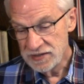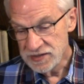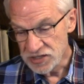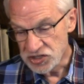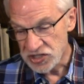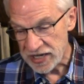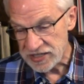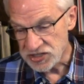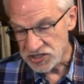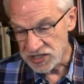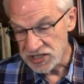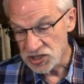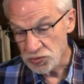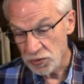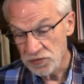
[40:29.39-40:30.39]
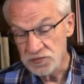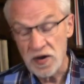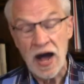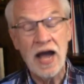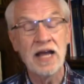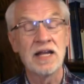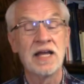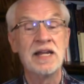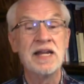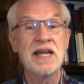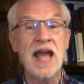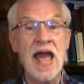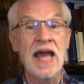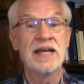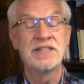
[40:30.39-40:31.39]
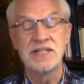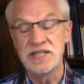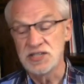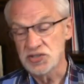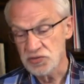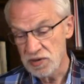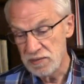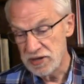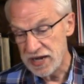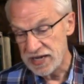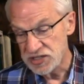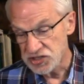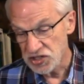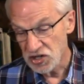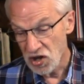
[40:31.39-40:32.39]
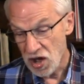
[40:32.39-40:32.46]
the JCs were violating anti-discrimination